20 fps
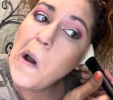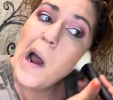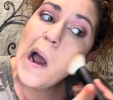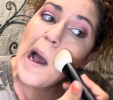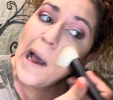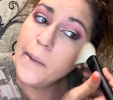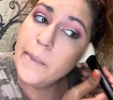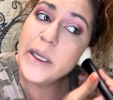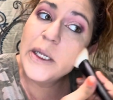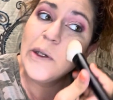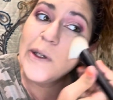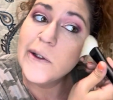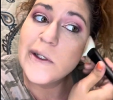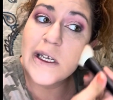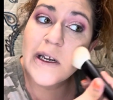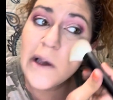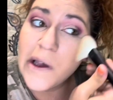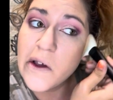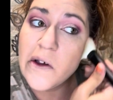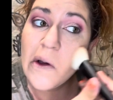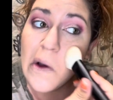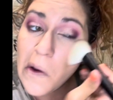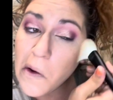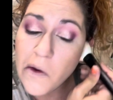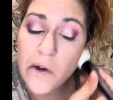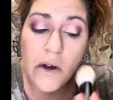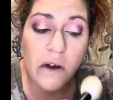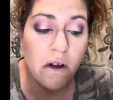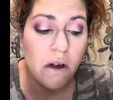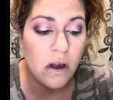I've been using it
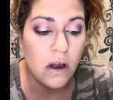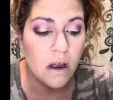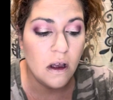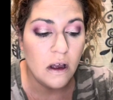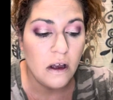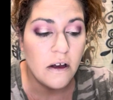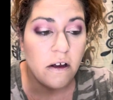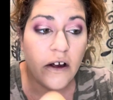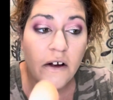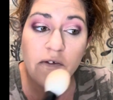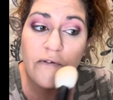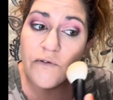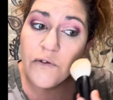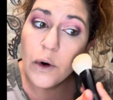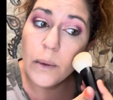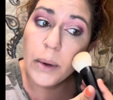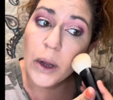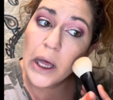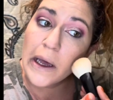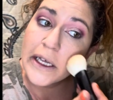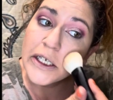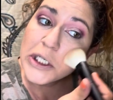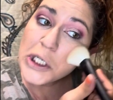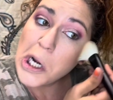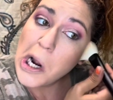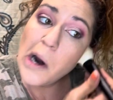for blush.